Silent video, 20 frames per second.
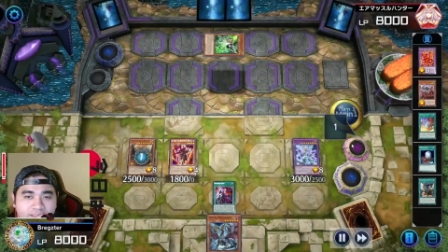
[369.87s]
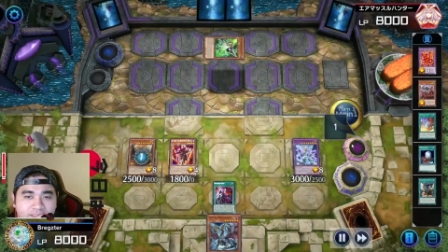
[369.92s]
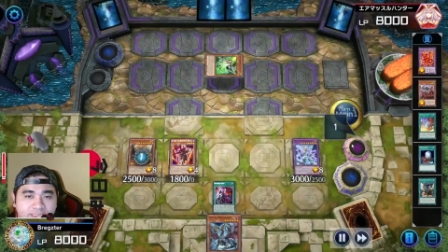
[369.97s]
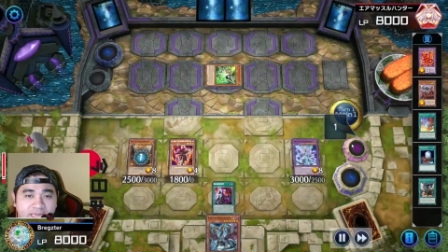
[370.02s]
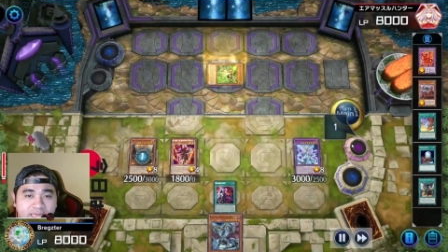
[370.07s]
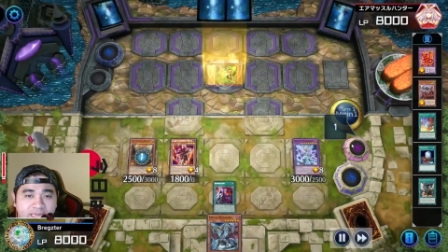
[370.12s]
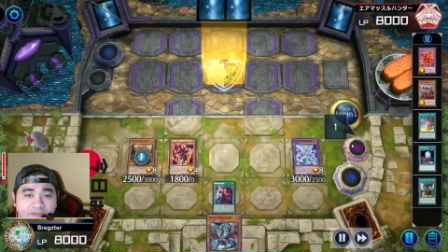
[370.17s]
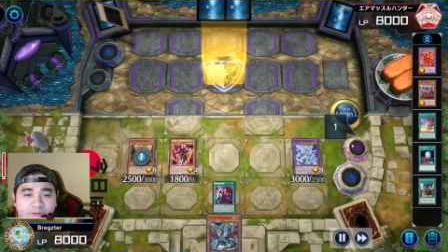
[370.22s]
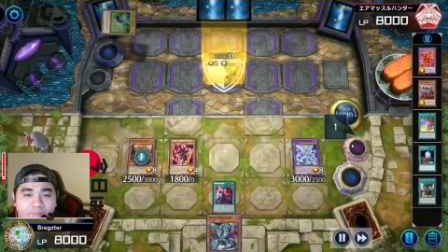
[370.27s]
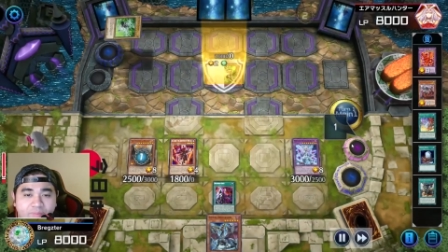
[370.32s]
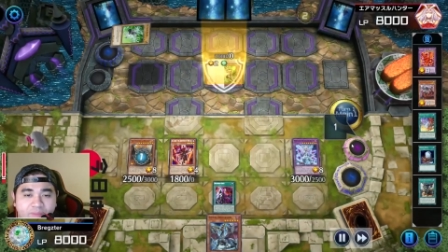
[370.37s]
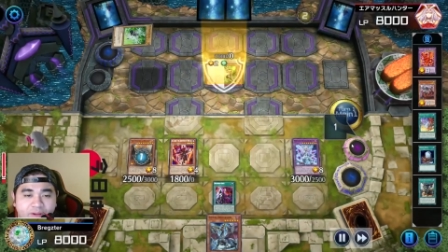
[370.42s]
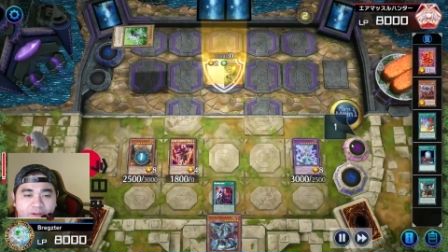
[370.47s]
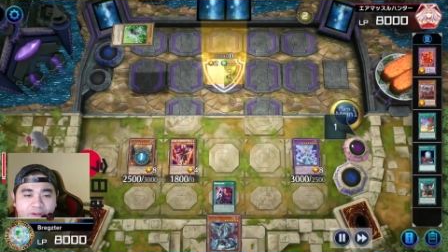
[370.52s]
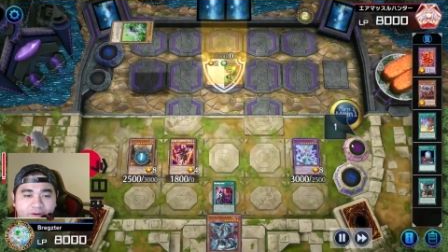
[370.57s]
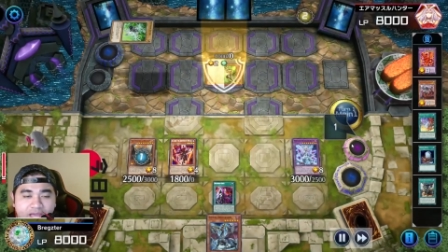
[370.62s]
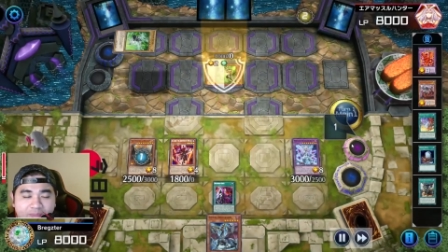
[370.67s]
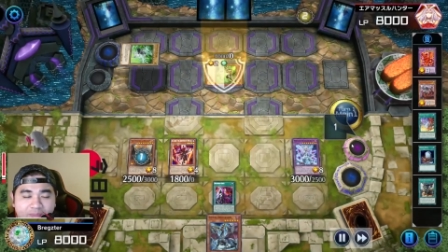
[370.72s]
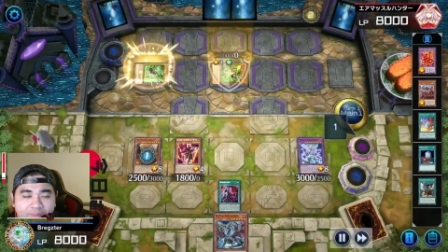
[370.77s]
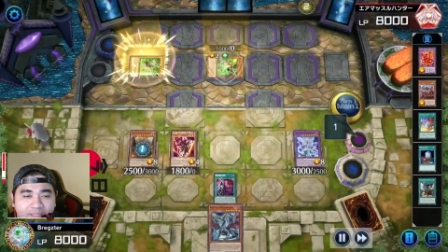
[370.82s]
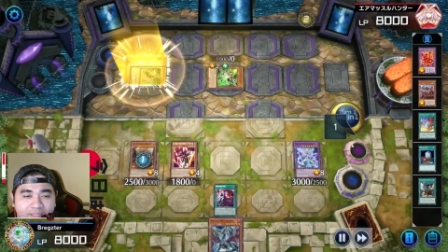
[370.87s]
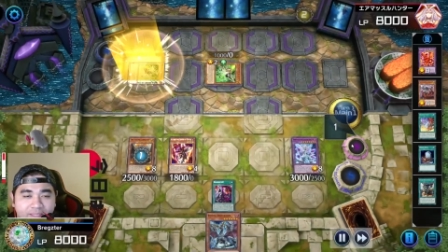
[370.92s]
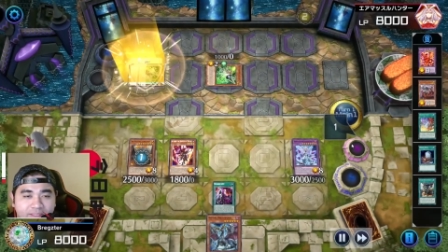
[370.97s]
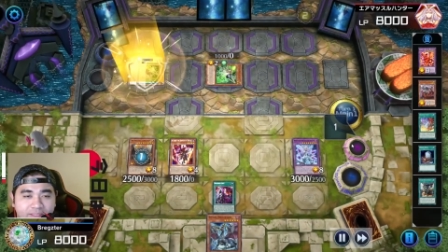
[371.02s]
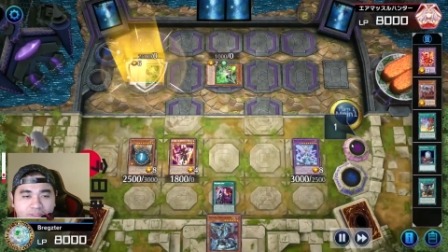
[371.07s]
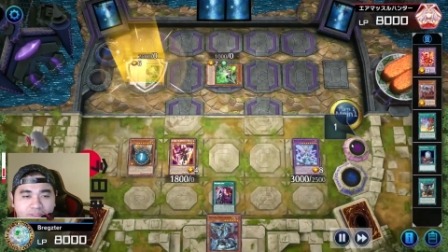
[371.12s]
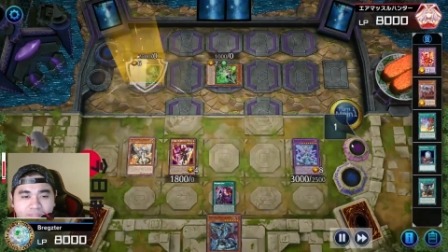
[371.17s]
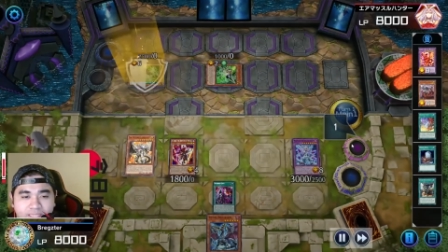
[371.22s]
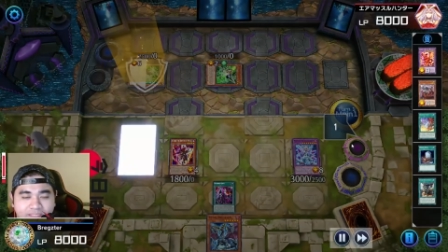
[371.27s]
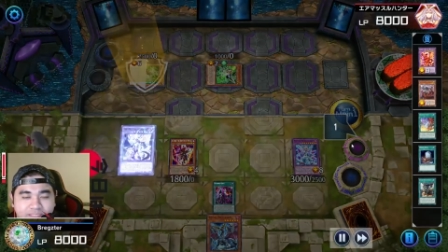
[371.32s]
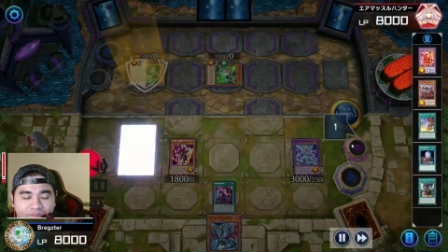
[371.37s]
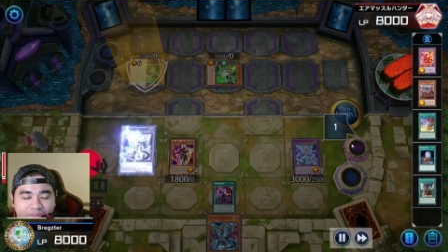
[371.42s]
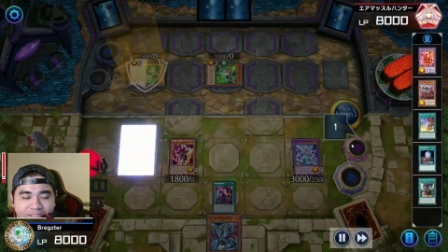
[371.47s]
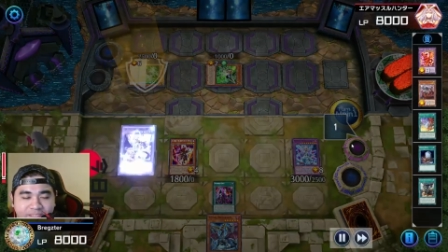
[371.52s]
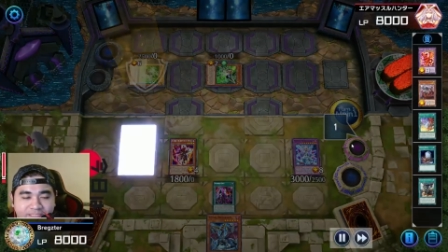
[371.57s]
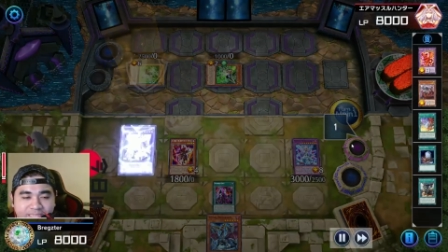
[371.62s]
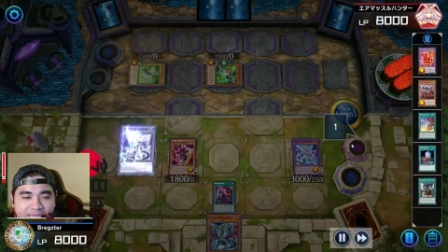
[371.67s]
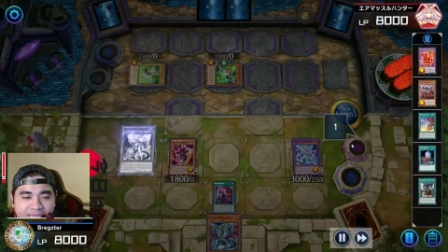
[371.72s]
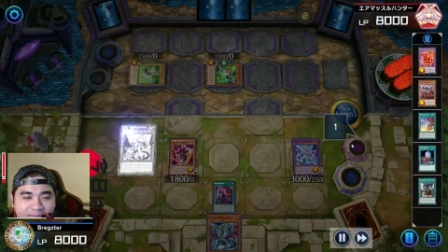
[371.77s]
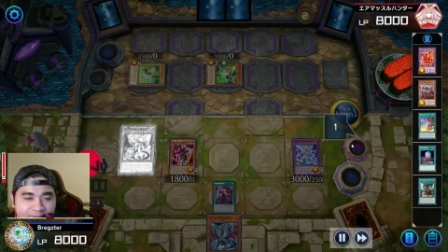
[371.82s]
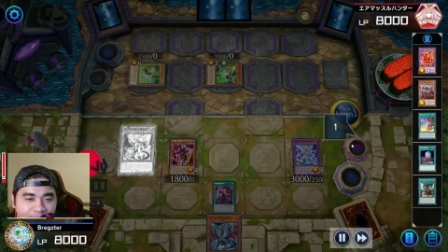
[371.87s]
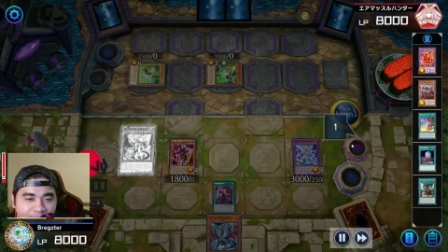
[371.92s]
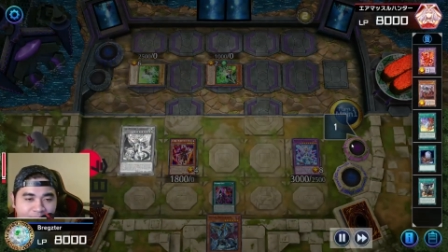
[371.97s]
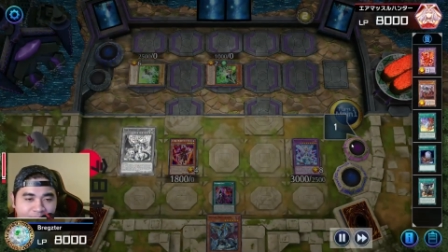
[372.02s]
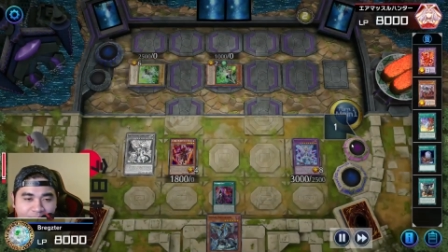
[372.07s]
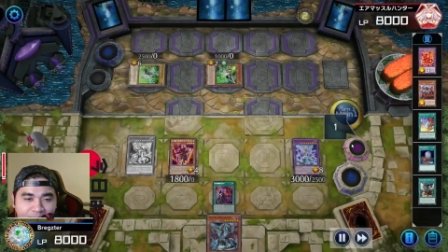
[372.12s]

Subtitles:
Typhoon Gear Gammon, so that's really sad.